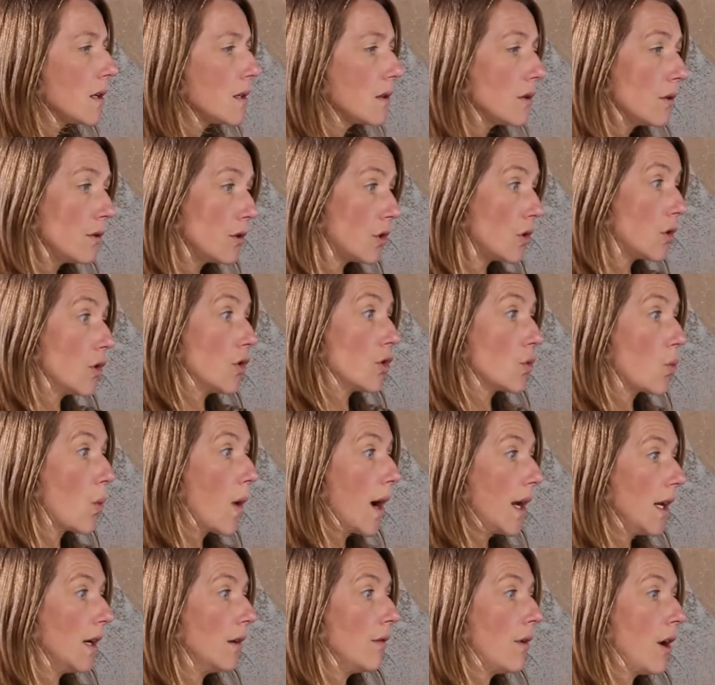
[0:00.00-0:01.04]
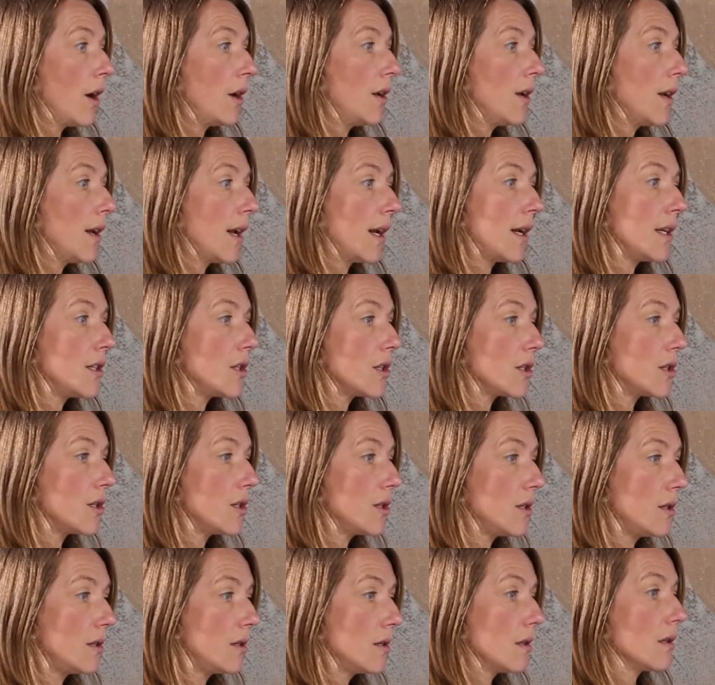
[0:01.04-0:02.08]
And there's, there's white around it and it just
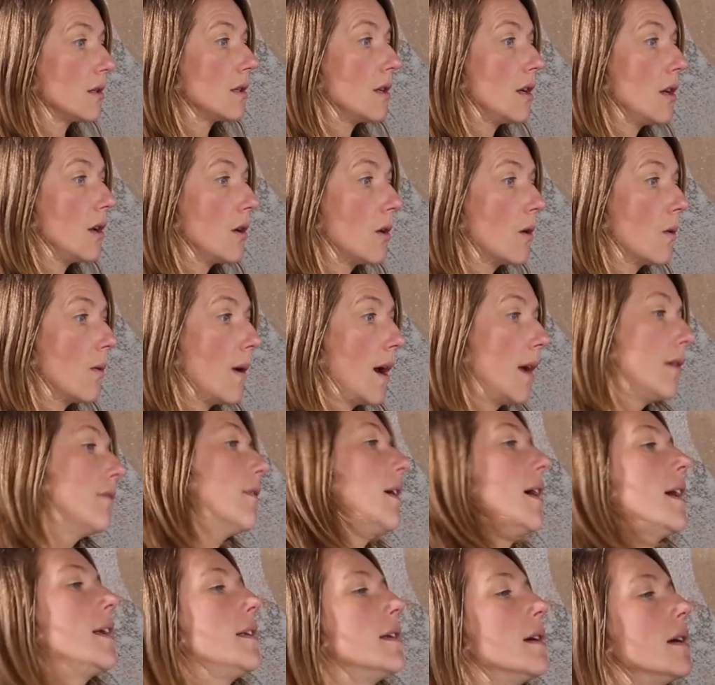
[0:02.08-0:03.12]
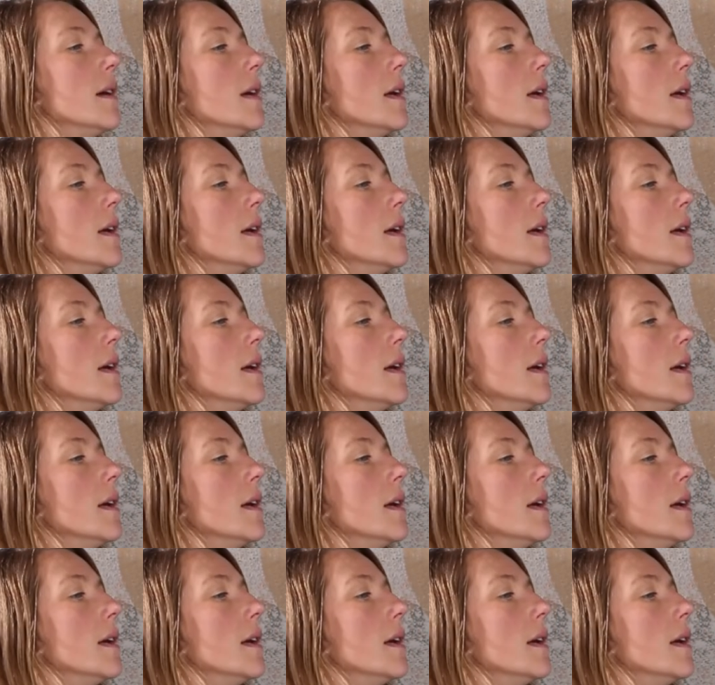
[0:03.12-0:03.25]
doesn't look quite right.